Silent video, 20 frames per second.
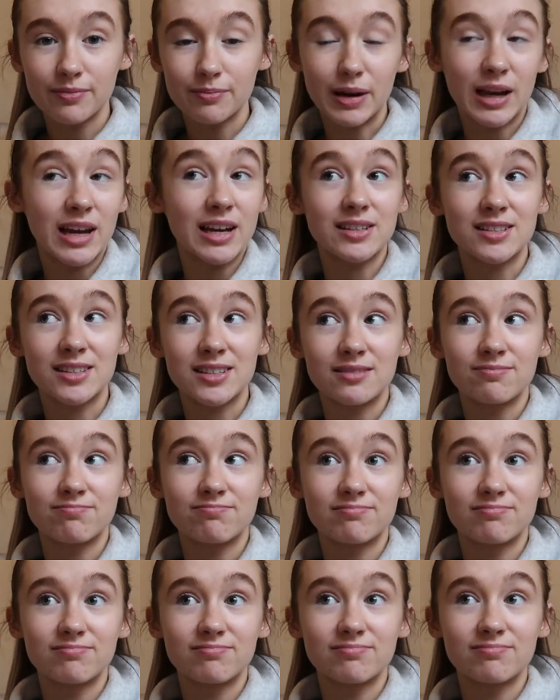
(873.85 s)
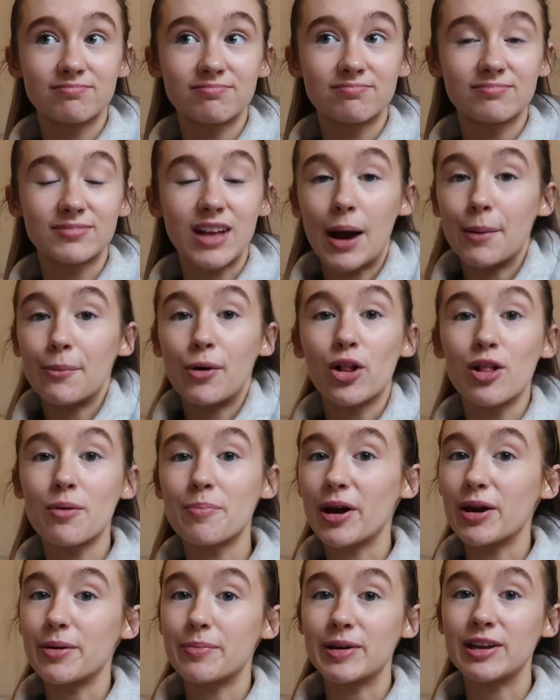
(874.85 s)
because I'm all
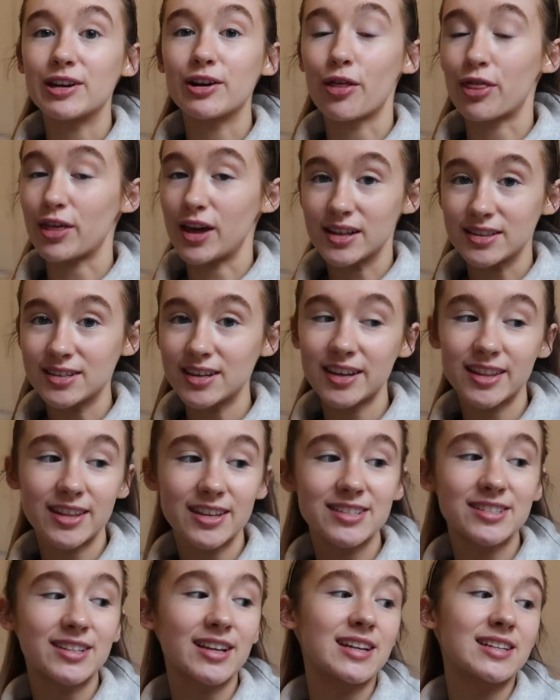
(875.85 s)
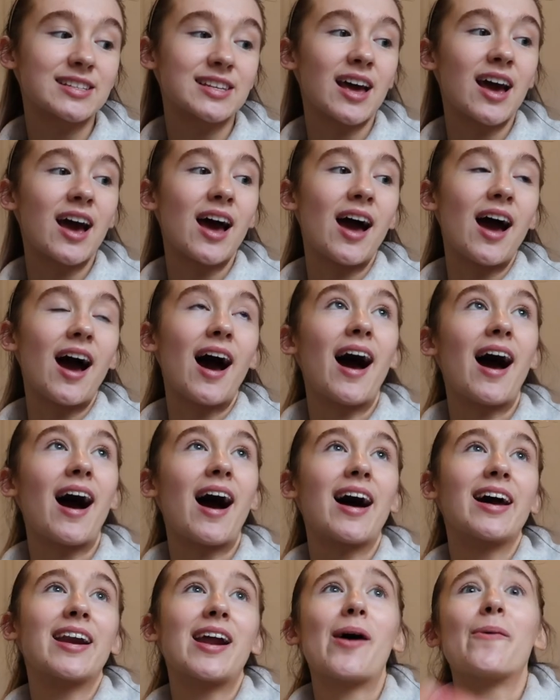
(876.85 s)
about being authentic these days,
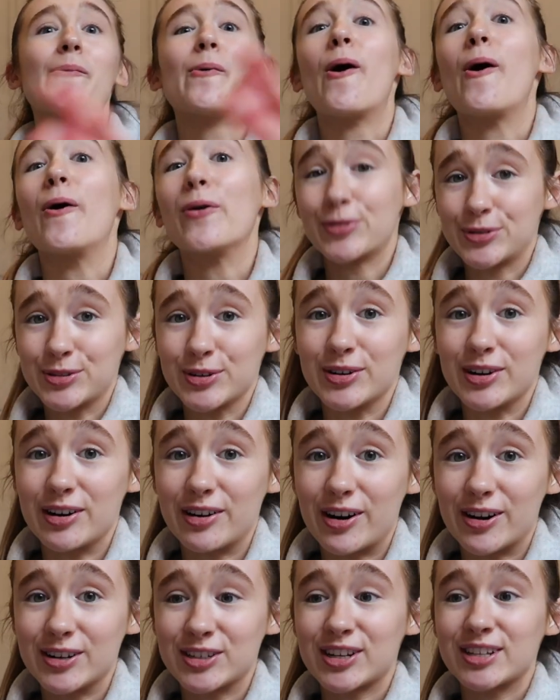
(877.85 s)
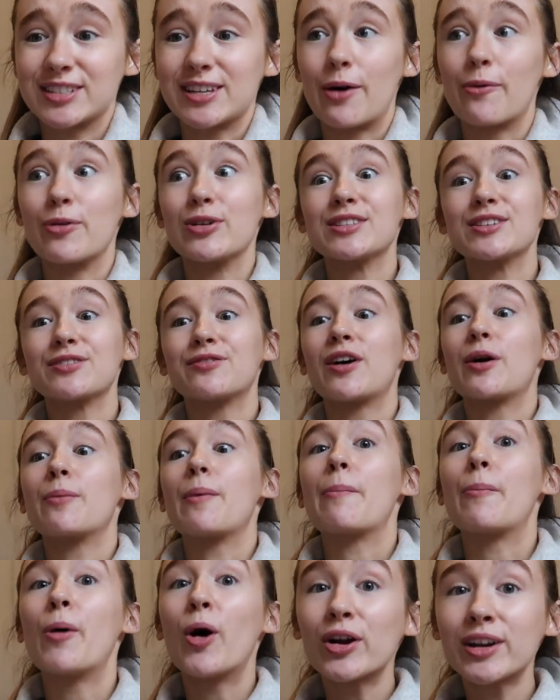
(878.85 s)
and I'm also in a rush because I want to film
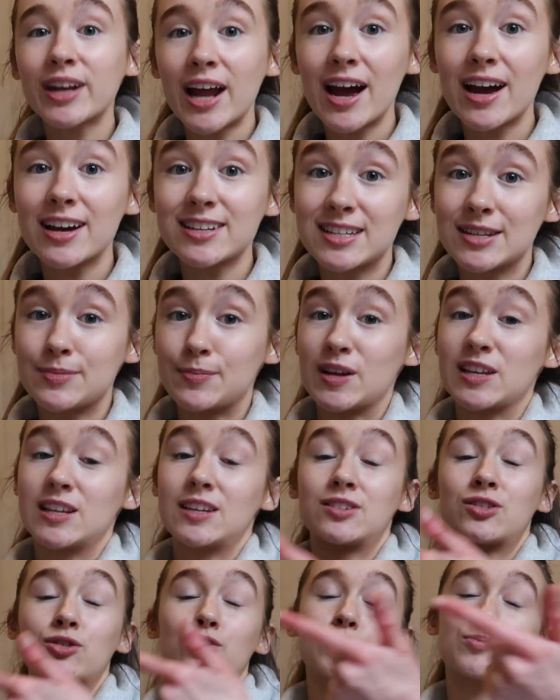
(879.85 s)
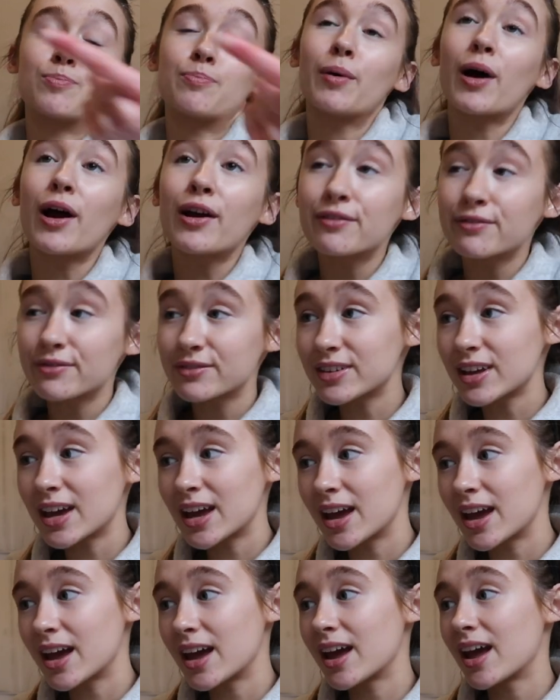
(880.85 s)
a podcast. It's my sister's
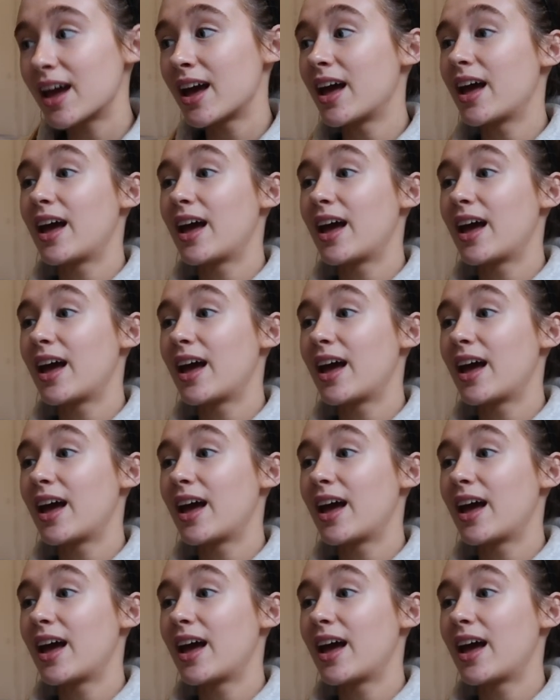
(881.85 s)
birthday.